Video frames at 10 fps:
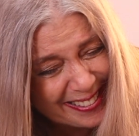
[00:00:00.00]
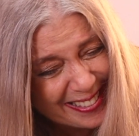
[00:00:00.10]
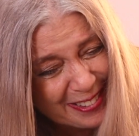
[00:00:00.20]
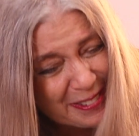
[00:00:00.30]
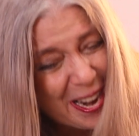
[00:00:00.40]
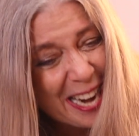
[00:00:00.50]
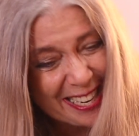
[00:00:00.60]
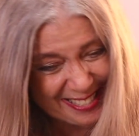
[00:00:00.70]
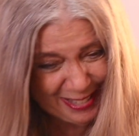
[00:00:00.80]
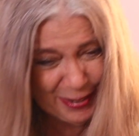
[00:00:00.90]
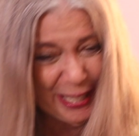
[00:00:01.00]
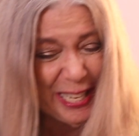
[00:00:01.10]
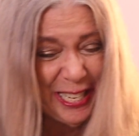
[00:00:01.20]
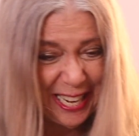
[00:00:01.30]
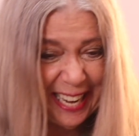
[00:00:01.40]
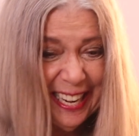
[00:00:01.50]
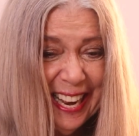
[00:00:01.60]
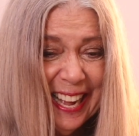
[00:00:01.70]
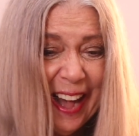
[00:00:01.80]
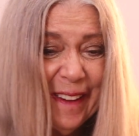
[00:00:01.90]
the Ring trilogy.
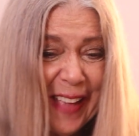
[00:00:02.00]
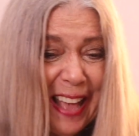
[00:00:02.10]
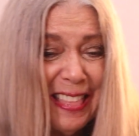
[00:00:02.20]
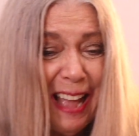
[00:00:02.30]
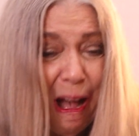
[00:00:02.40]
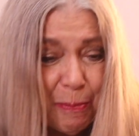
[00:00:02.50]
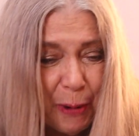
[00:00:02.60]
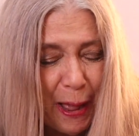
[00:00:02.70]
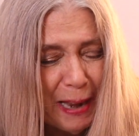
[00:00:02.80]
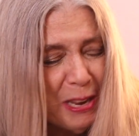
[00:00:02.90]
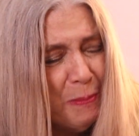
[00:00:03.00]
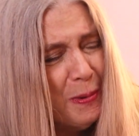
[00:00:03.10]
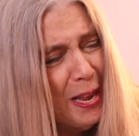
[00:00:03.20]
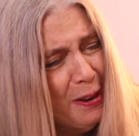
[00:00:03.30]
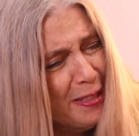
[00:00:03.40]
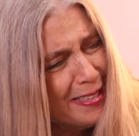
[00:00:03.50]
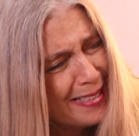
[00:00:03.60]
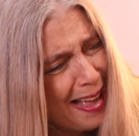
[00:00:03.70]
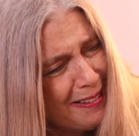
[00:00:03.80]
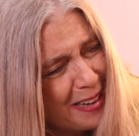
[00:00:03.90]
Okay, the opera. And you hear this
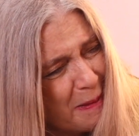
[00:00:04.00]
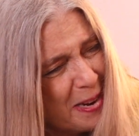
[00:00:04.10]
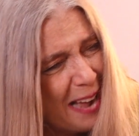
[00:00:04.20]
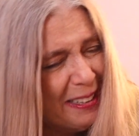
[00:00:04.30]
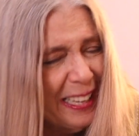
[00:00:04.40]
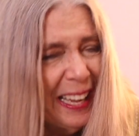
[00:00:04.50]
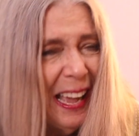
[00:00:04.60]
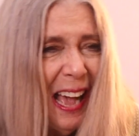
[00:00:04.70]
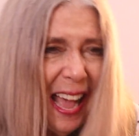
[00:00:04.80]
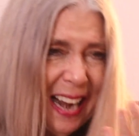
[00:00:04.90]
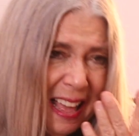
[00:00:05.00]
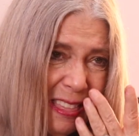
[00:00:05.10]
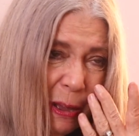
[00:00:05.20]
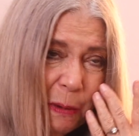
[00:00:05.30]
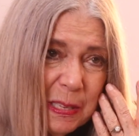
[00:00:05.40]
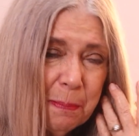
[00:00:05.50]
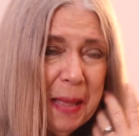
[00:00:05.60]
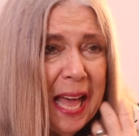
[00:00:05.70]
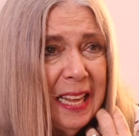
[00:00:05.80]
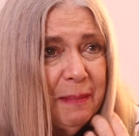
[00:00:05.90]
sound coming out. And I thought it was
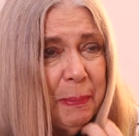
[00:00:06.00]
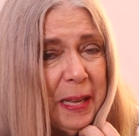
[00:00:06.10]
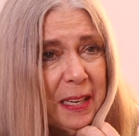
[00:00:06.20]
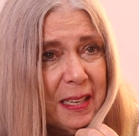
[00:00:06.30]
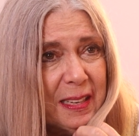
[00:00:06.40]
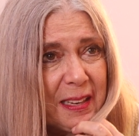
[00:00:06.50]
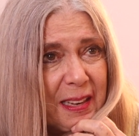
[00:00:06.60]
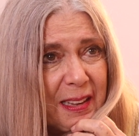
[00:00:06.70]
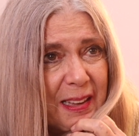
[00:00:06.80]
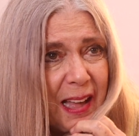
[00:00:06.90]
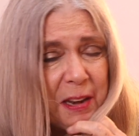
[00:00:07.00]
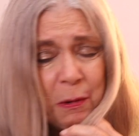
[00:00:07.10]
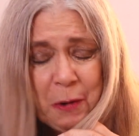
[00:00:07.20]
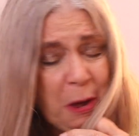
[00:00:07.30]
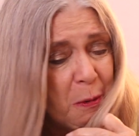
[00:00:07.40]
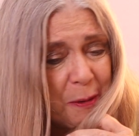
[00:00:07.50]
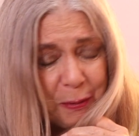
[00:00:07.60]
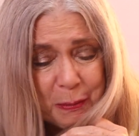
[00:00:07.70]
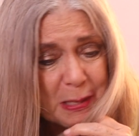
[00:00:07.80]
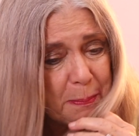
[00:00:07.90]
bad, but I don't know if
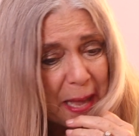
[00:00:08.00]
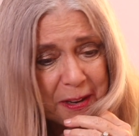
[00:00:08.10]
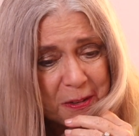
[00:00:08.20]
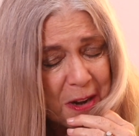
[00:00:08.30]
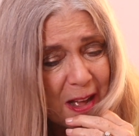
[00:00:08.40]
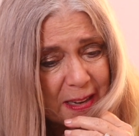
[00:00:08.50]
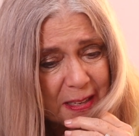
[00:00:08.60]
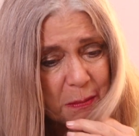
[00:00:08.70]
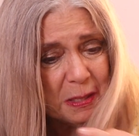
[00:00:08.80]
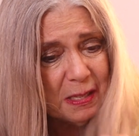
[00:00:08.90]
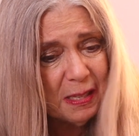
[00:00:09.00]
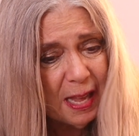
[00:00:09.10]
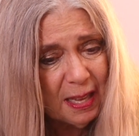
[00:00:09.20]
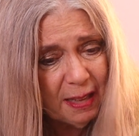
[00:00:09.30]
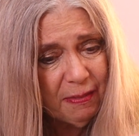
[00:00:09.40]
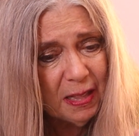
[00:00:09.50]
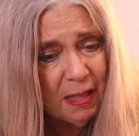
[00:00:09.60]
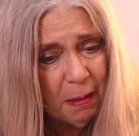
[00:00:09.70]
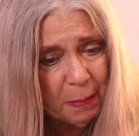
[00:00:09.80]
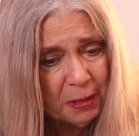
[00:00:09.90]
it was bad or not. He was like giving
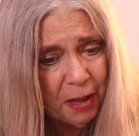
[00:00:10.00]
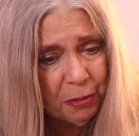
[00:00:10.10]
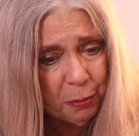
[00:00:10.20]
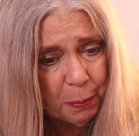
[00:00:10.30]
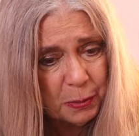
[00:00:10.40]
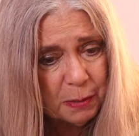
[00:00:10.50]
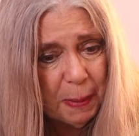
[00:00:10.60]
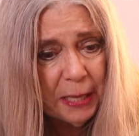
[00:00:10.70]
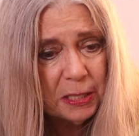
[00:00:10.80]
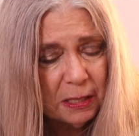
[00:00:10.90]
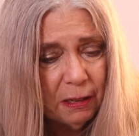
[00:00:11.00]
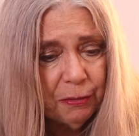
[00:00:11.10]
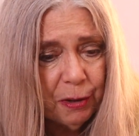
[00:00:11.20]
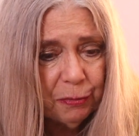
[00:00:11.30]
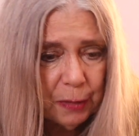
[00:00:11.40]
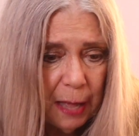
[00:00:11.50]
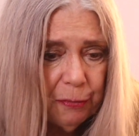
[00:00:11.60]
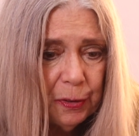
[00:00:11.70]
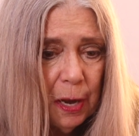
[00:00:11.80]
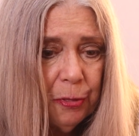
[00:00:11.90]
them another perspective of
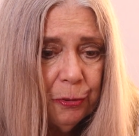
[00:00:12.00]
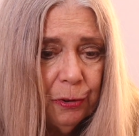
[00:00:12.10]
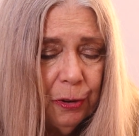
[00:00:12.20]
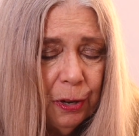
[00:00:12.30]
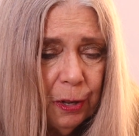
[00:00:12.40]
life, another,